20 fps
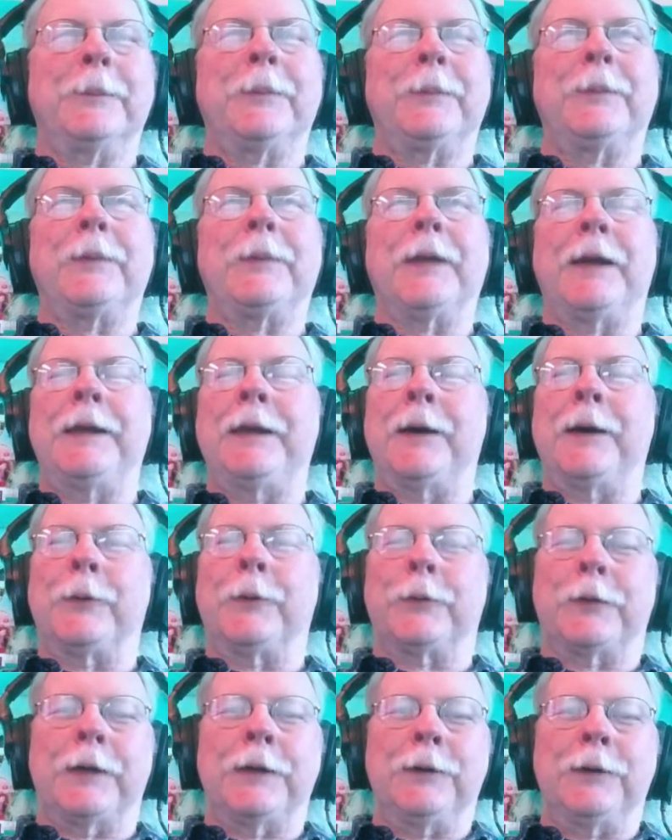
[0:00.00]
Anyhow,
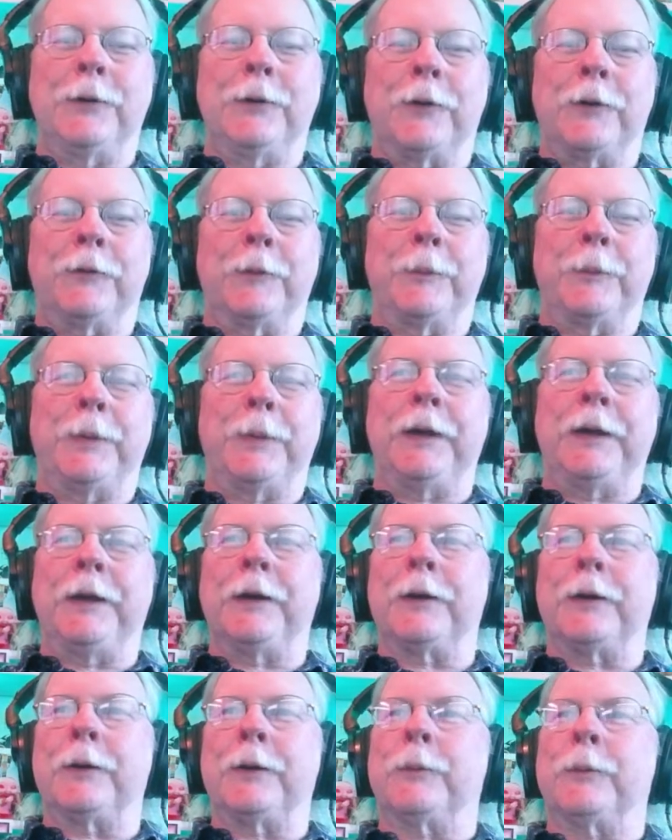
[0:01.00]
thank you all for being
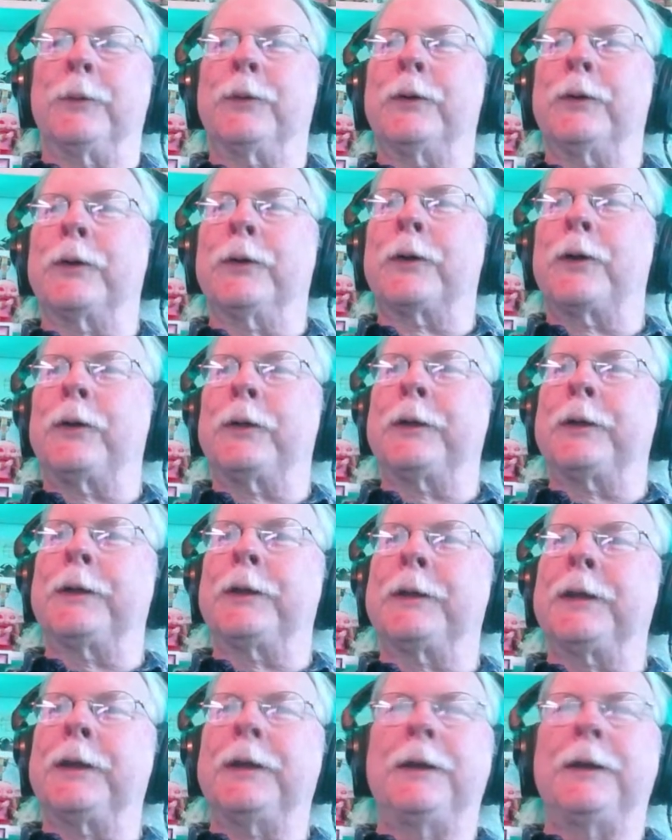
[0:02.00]
here. We're going to call it a
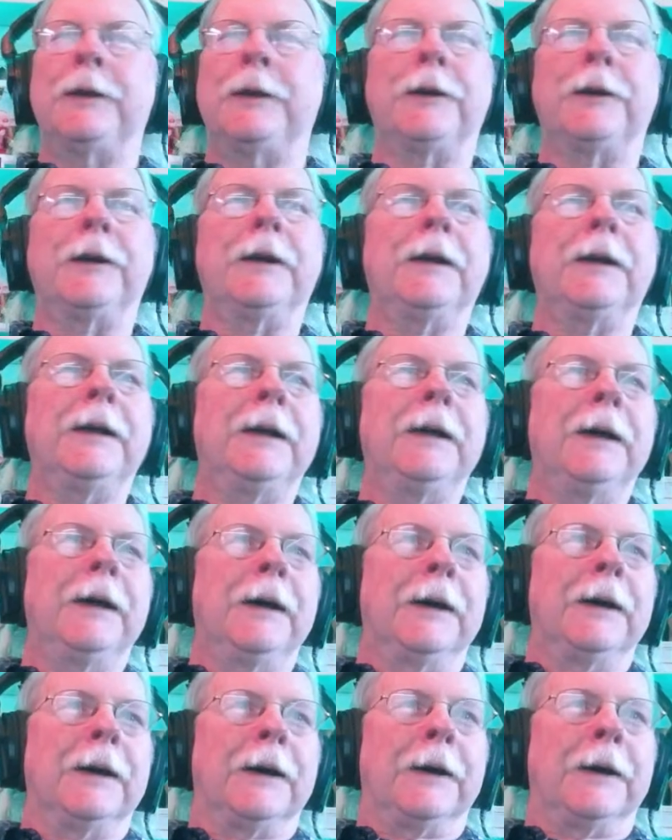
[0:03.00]
day here.
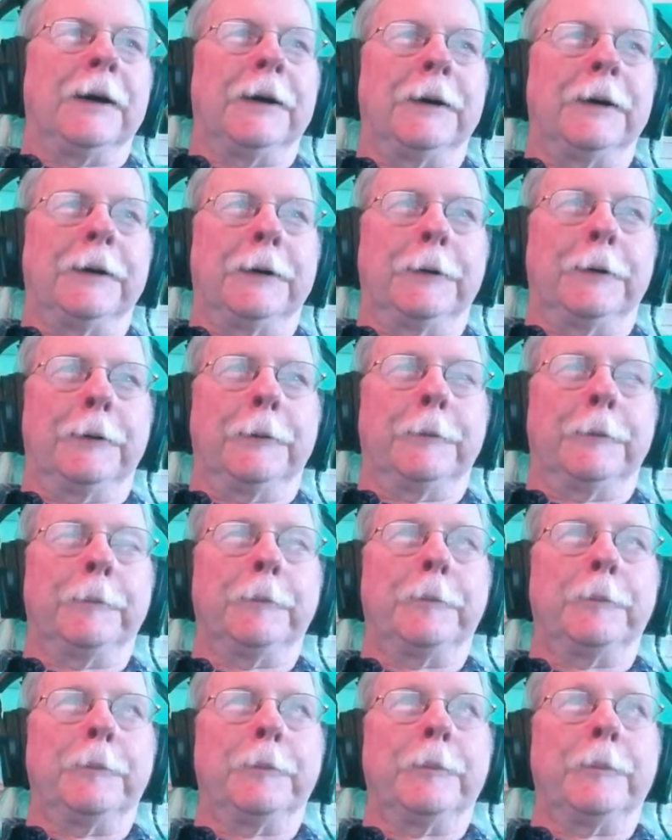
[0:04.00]
Good
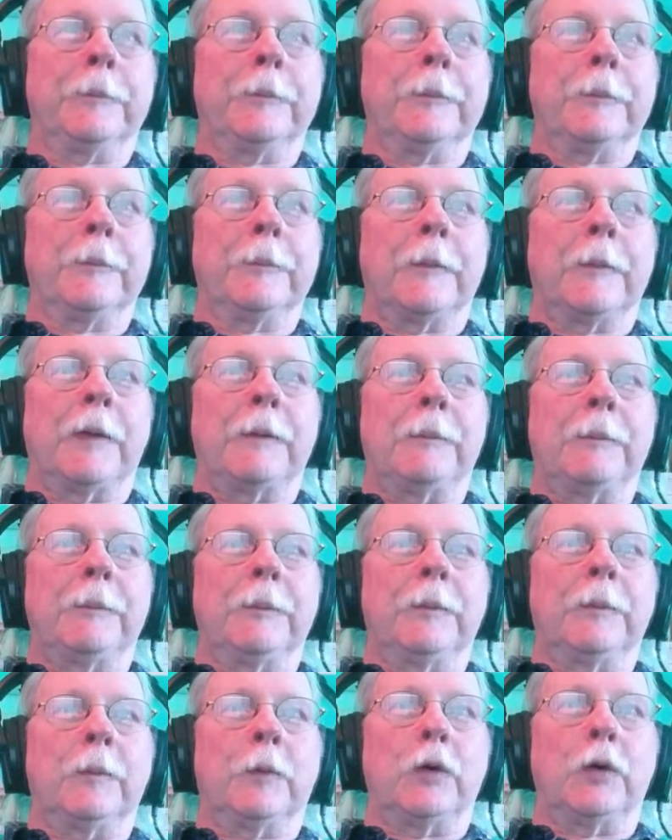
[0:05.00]

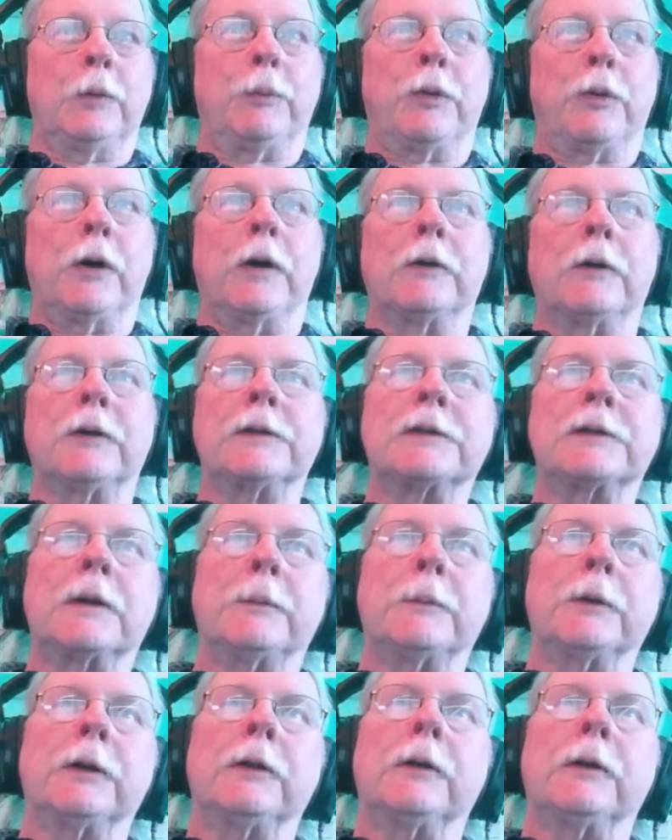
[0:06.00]
progress
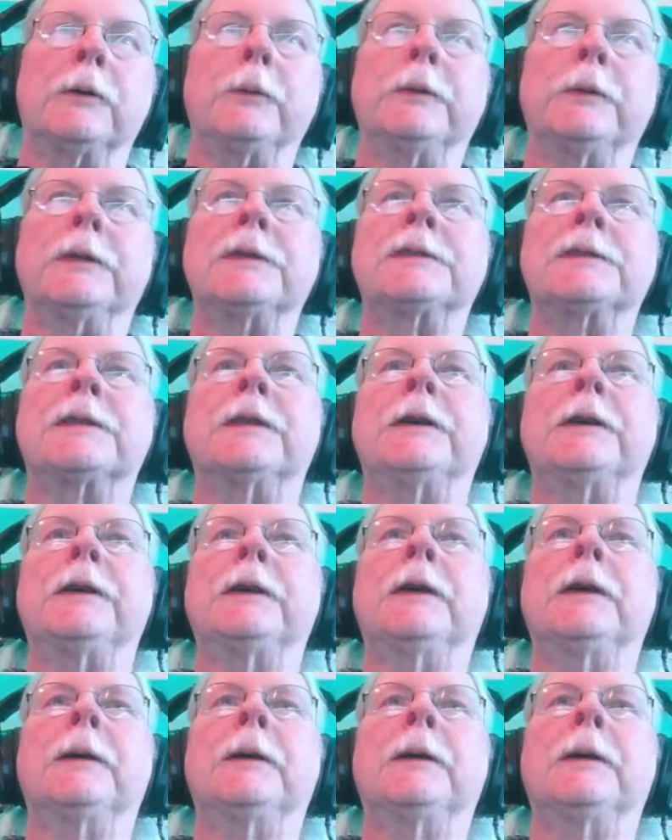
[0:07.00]
coming along with this thing.